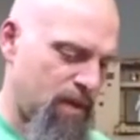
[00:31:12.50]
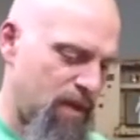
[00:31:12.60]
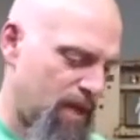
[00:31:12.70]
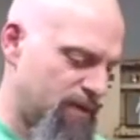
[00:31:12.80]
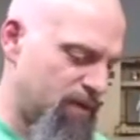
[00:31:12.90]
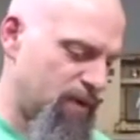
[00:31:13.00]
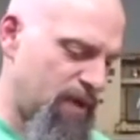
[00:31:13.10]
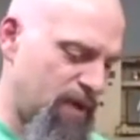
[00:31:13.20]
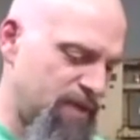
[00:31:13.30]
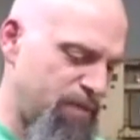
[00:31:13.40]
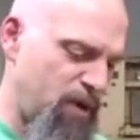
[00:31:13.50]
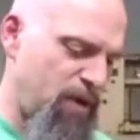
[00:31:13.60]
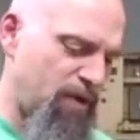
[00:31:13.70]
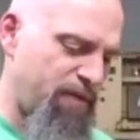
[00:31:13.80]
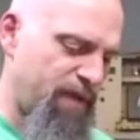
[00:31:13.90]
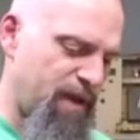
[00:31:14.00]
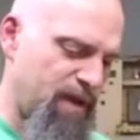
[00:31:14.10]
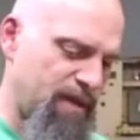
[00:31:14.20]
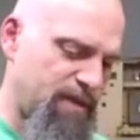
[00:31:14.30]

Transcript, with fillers: That's a real, it's pretty good fit. There's